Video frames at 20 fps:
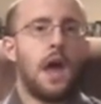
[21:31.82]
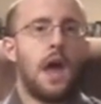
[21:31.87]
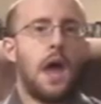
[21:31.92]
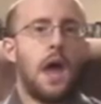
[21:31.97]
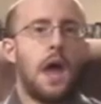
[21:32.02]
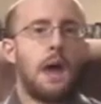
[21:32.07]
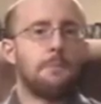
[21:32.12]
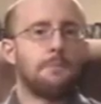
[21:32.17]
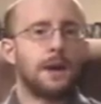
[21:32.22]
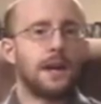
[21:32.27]

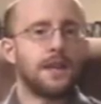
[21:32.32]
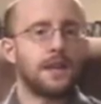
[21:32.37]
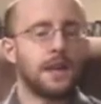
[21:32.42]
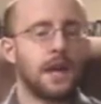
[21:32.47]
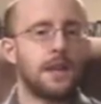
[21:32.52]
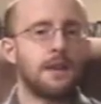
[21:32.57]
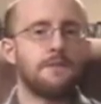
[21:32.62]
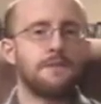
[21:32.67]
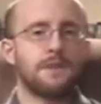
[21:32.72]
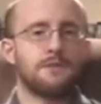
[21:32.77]
And by the
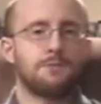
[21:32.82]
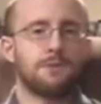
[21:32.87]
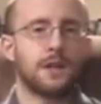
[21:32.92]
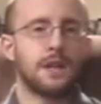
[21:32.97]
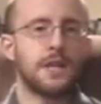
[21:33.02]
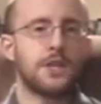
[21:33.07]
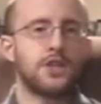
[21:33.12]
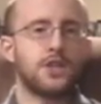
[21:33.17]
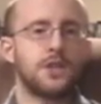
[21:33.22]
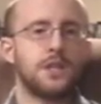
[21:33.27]
end of the
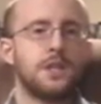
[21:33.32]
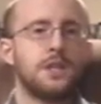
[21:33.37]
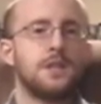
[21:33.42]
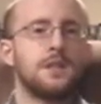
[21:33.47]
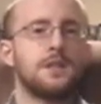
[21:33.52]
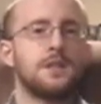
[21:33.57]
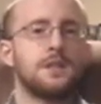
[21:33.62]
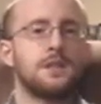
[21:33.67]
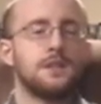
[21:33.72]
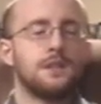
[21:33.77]

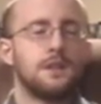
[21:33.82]
trilogy,